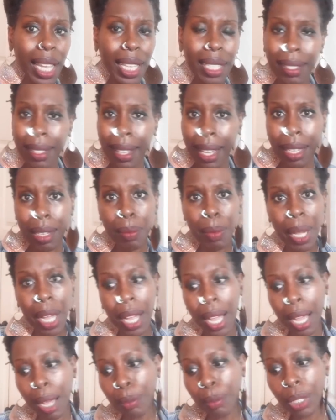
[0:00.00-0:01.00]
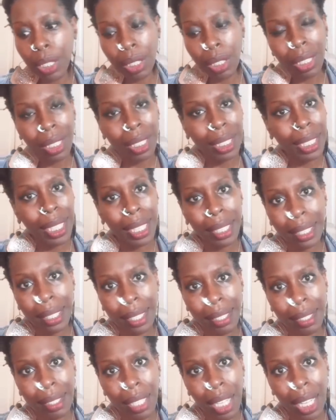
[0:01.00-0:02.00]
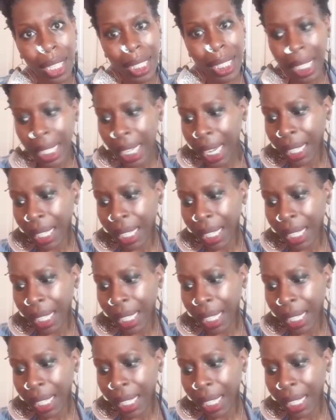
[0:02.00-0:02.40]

It's not about, I'm just going to get this nut.